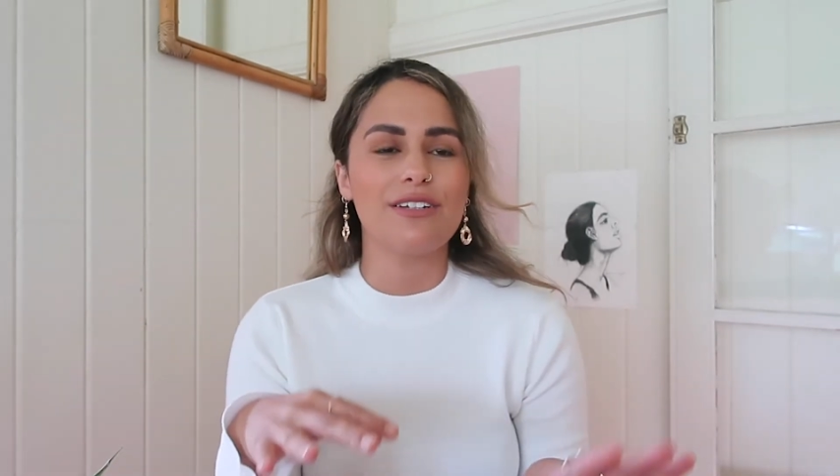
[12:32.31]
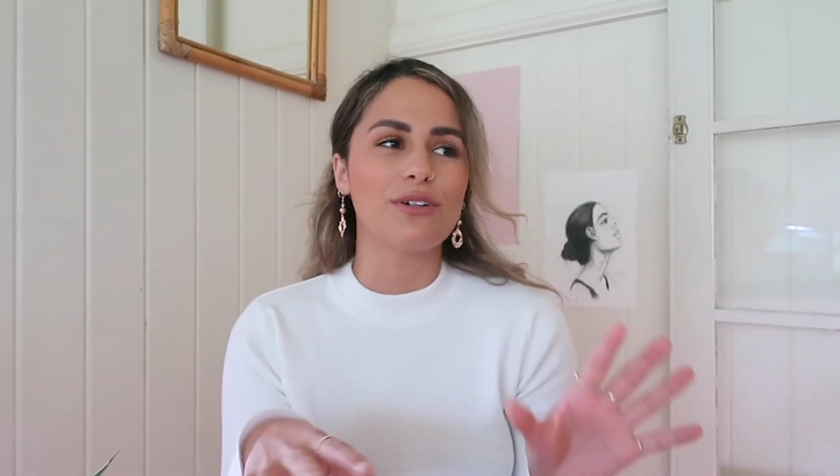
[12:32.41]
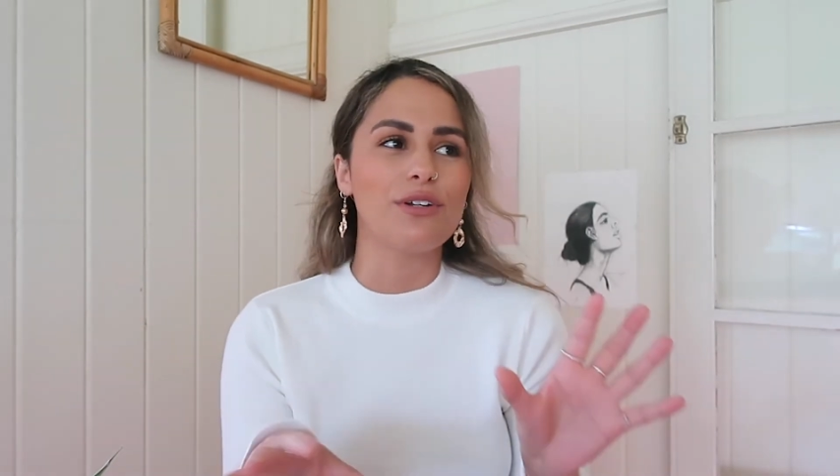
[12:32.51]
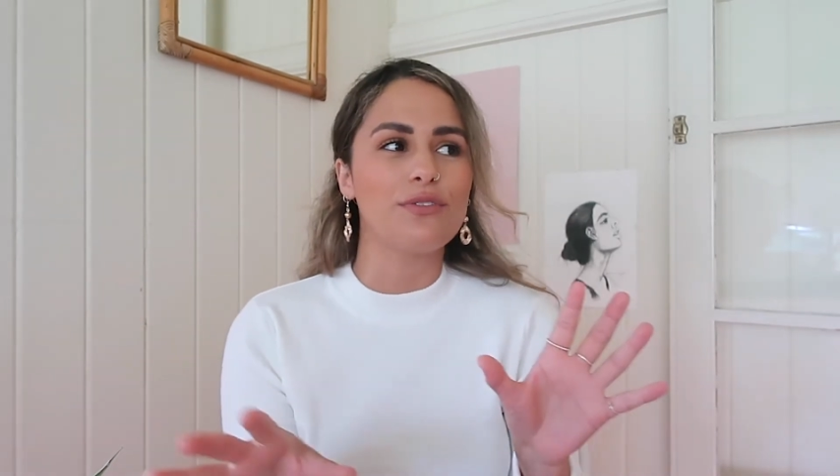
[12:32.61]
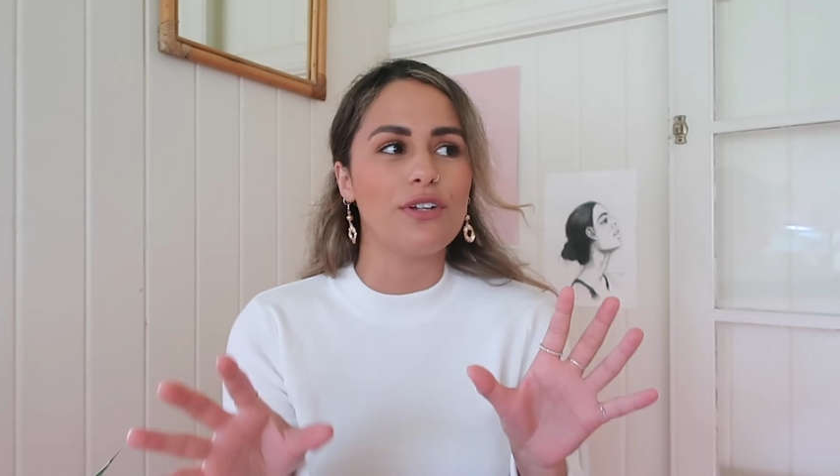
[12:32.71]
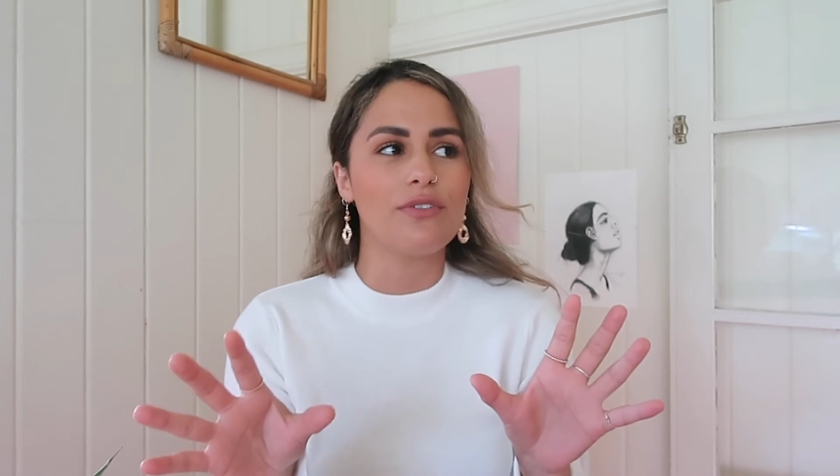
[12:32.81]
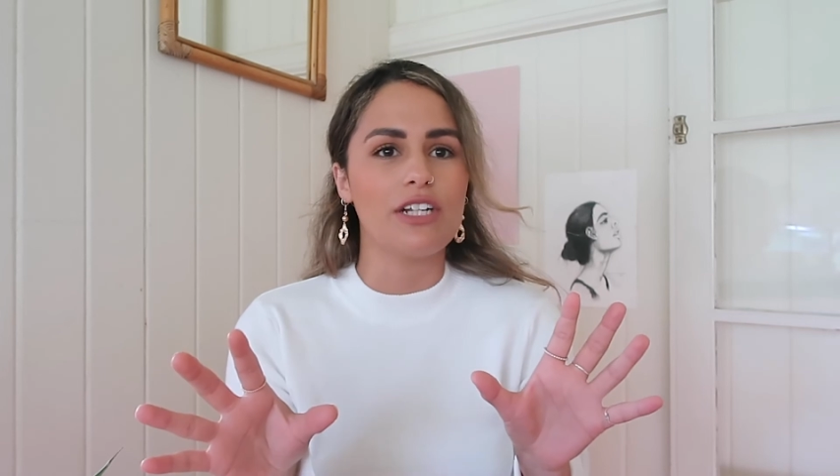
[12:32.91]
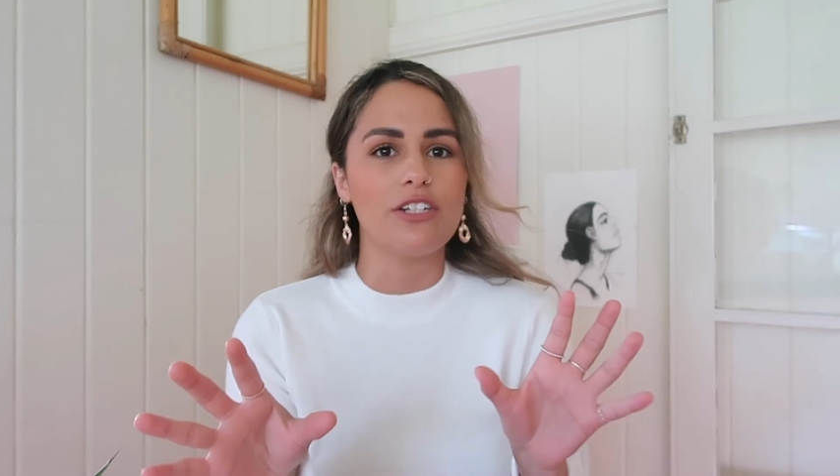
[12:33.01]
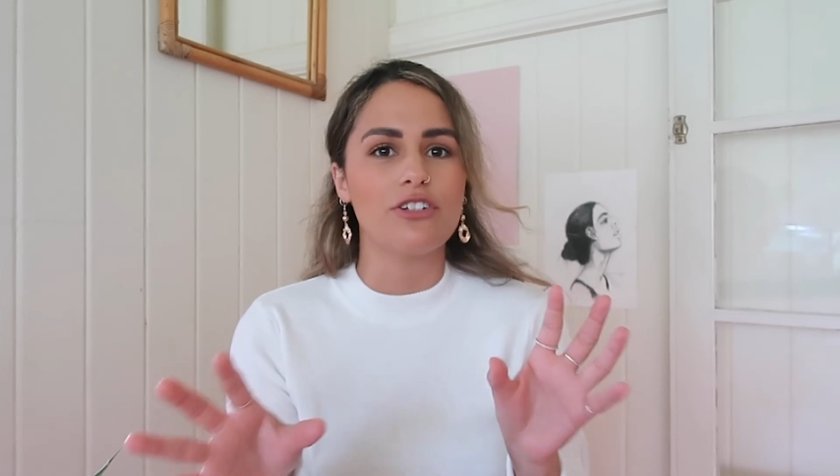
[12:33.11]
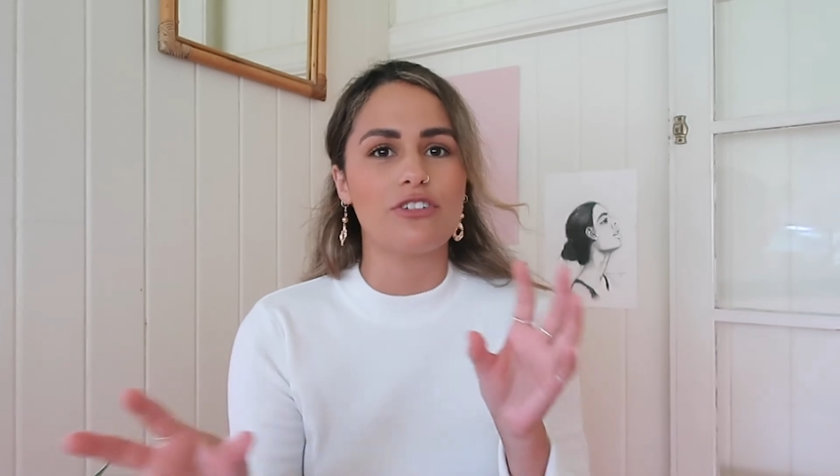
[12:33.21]
look at a few
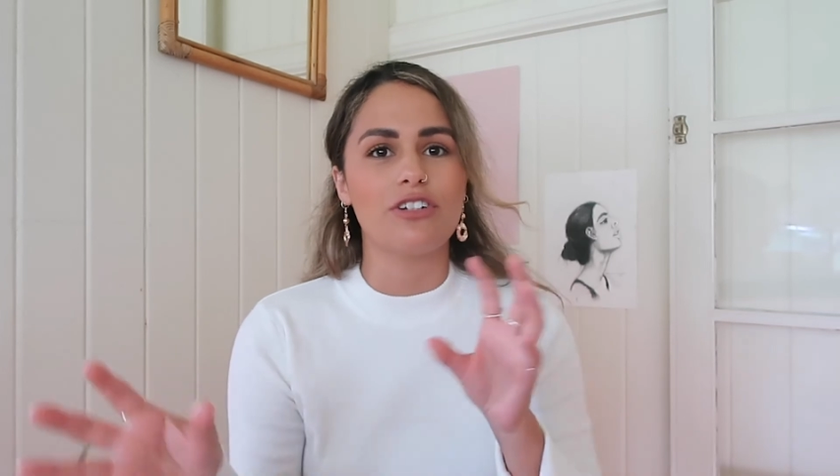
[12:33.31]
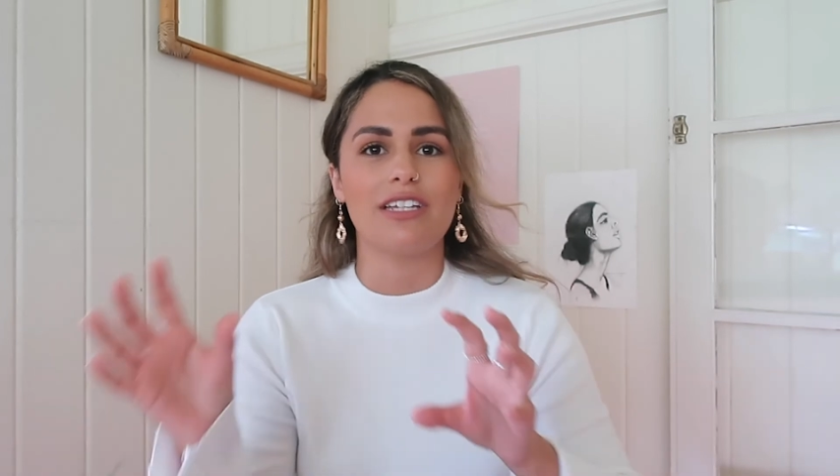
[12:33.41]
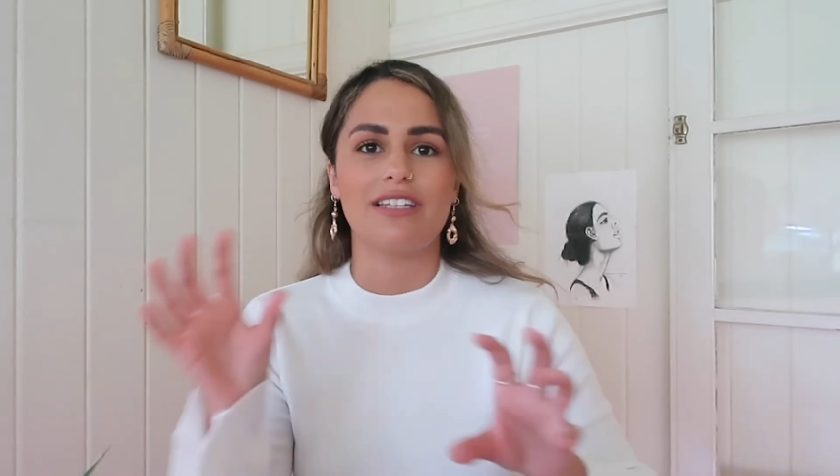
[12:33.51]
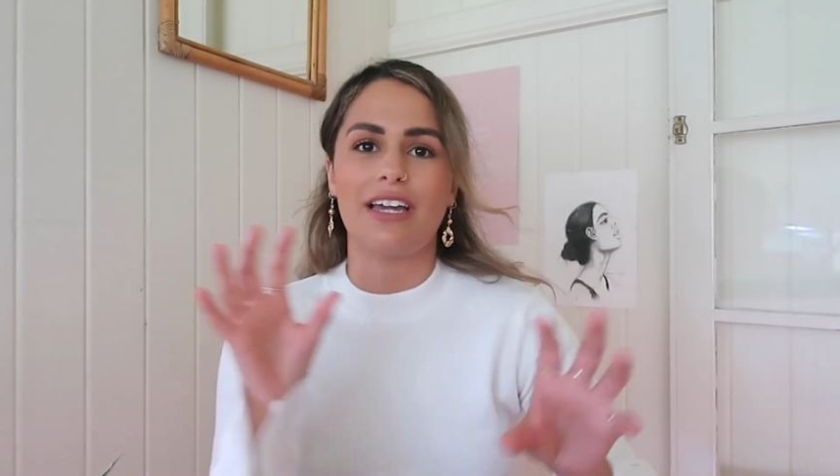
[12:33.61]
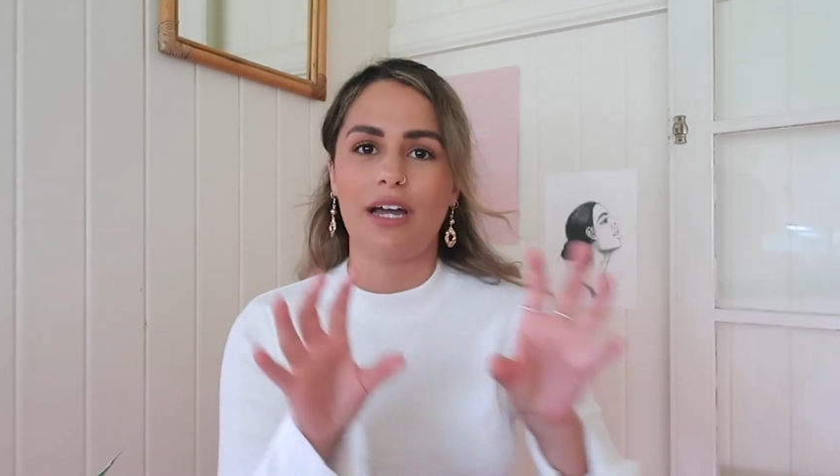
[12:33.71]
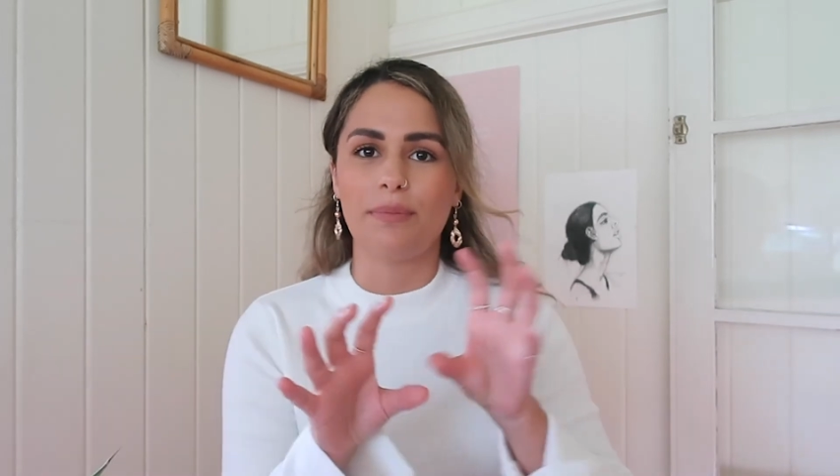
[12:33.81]
different industries and like